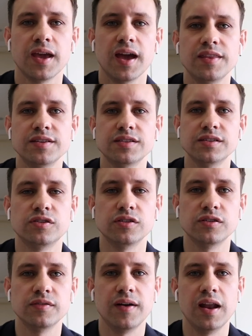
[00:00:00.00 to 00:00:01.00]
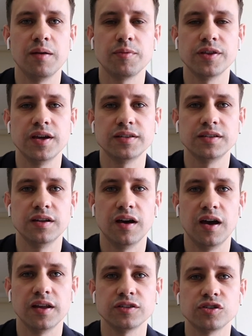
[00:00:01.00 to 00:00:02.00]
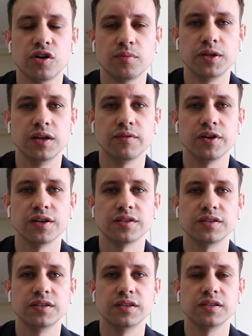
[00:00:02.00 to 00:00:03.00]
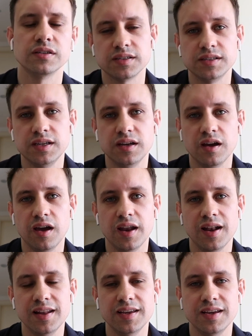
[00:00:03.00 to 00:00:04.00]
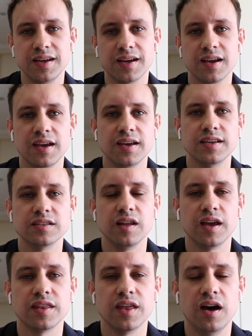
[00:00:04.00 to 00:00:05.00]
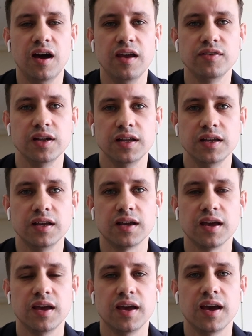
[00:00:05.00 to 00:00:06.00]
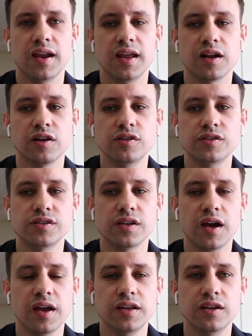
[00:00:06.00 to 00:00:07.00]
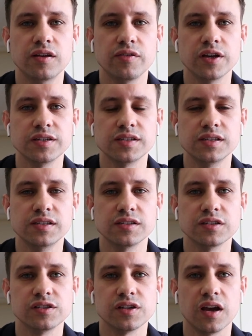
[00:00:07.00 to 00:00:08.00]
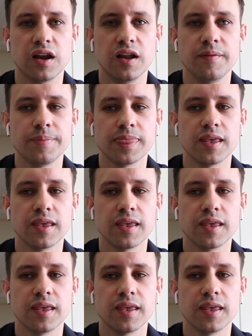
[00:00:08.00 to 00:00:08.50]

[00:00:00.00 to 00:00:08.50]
And this is to develop 39 top universities. C9 League is like the Ivy League, and it includes nine universities in China.